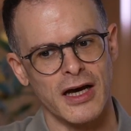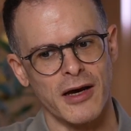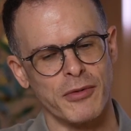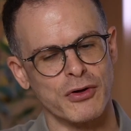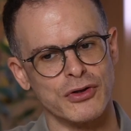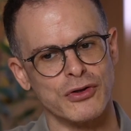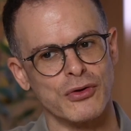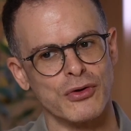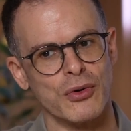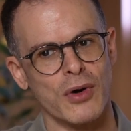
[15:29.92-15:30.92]
because you
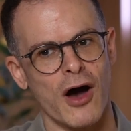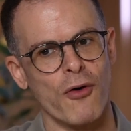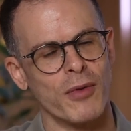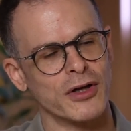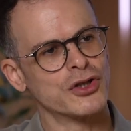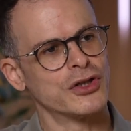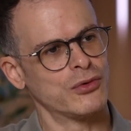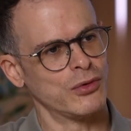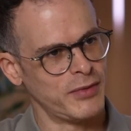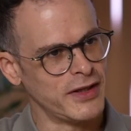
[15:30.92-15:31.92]
don't know how much it
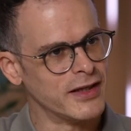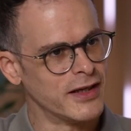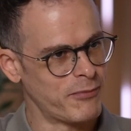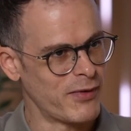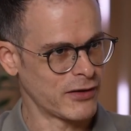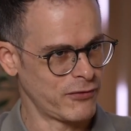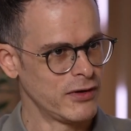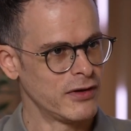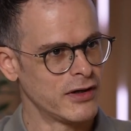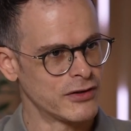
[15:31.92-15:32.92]
would be
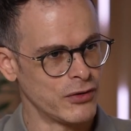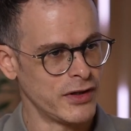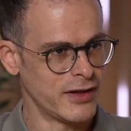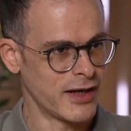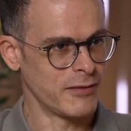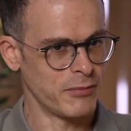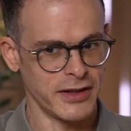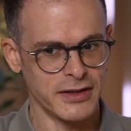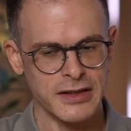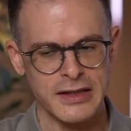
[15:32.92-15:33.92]
impactful. So you need that in place.